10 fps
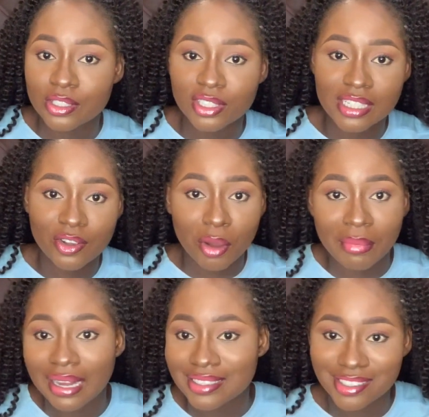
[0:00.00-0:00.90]
nothing come
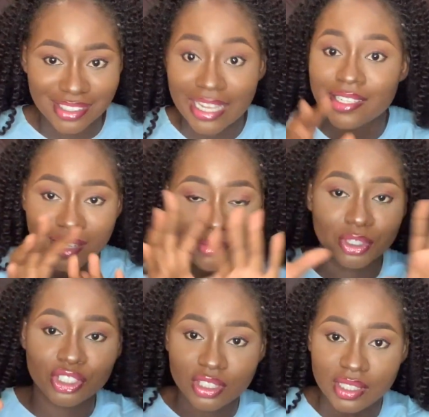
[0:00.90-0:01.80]
out, like, I'm
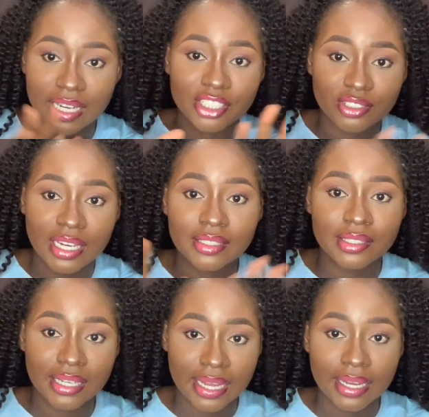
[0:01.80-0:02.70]
just using the Nigerian
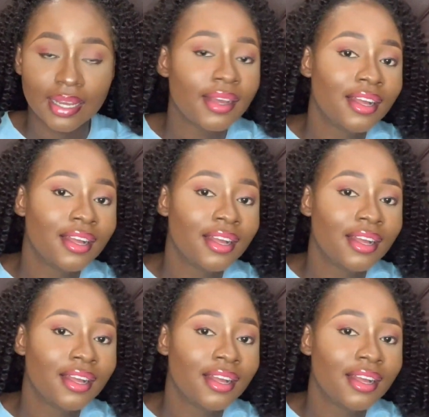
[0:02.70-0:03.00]
slang,